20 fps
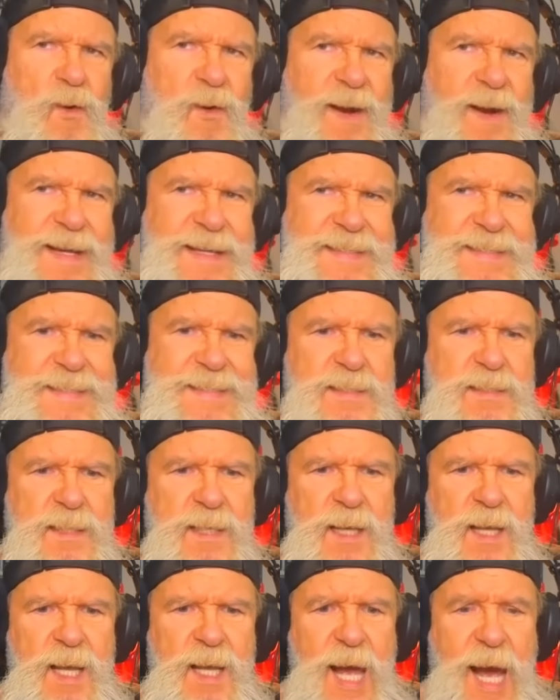as
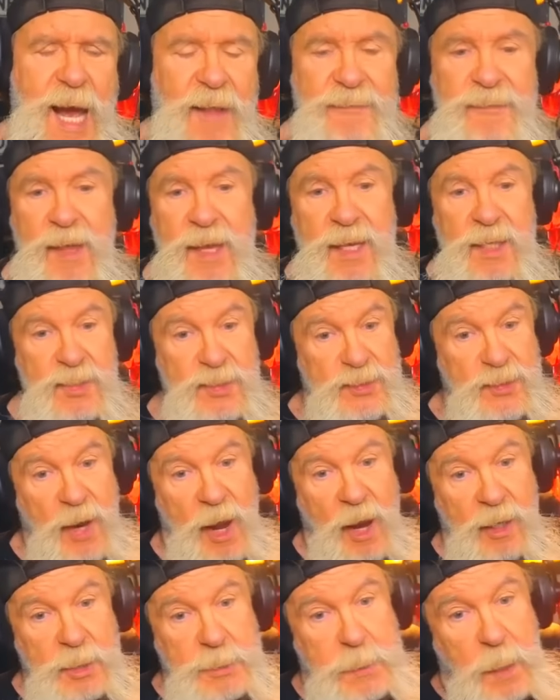i think as
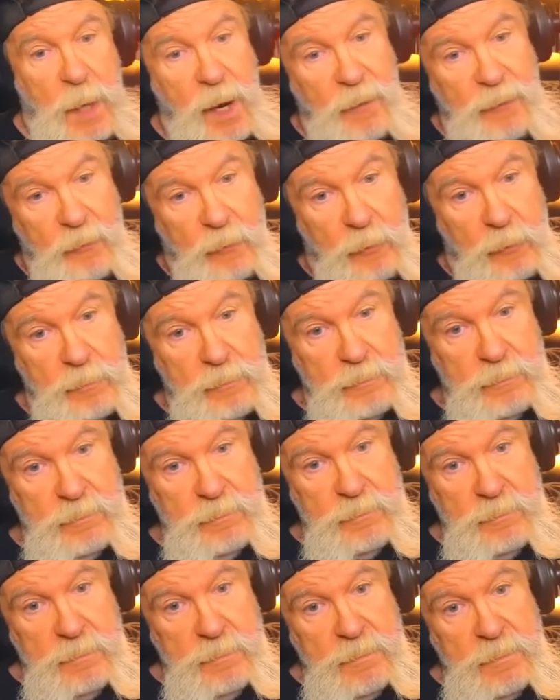jack's father
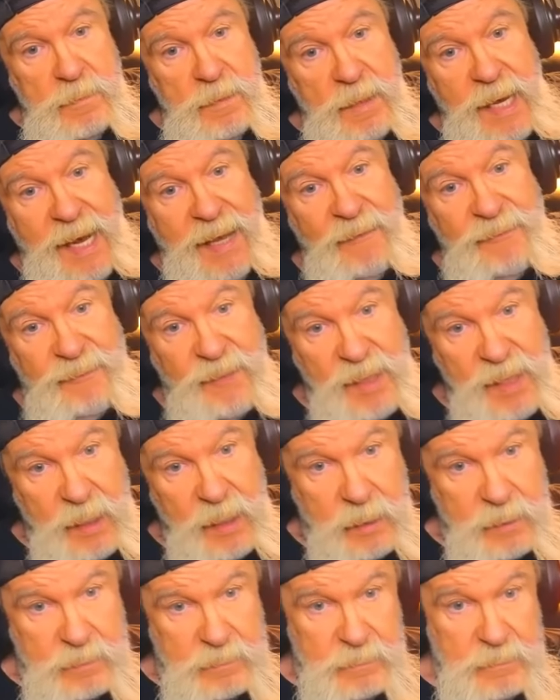mm-hmm. yeah i
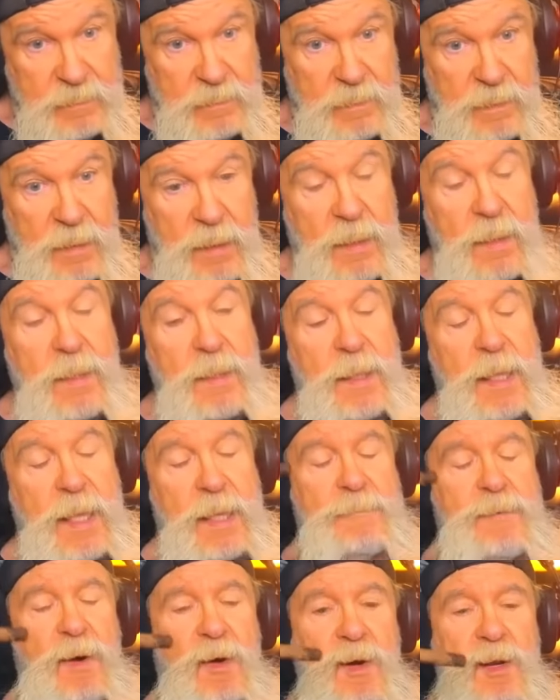think they
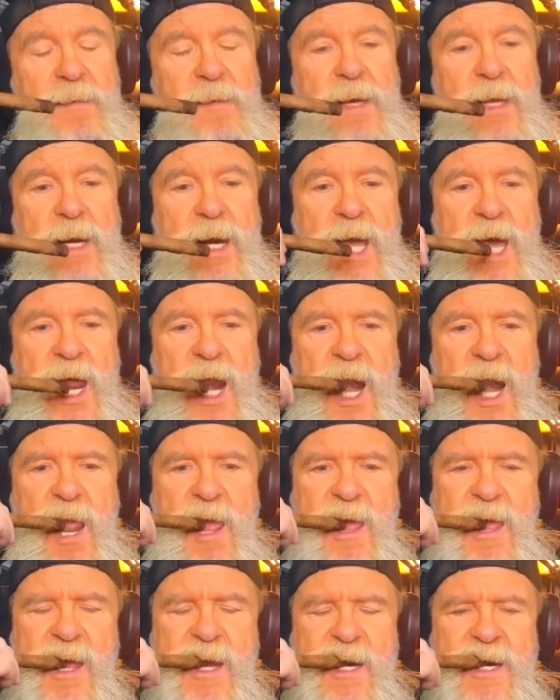had brought him in
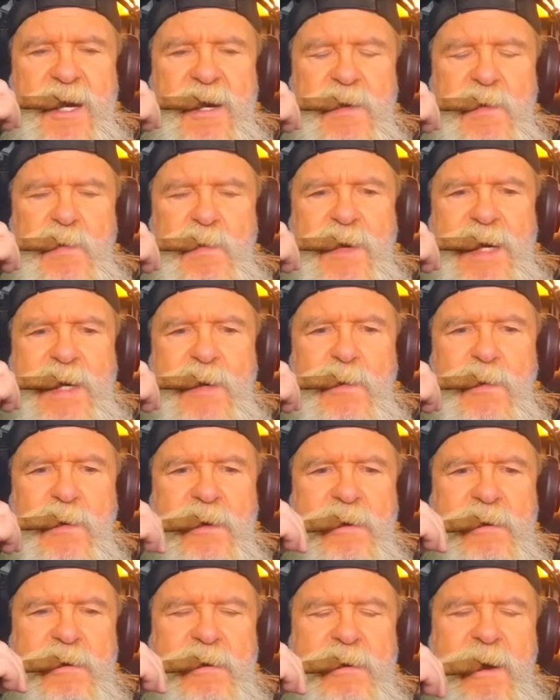and it didn't quite
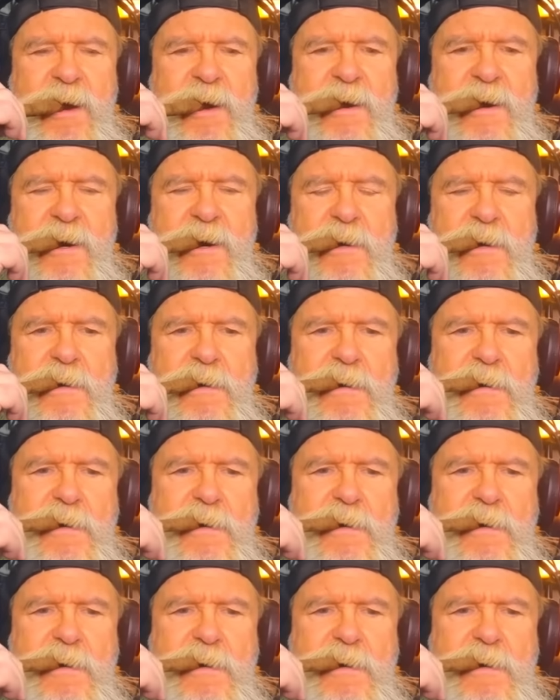work and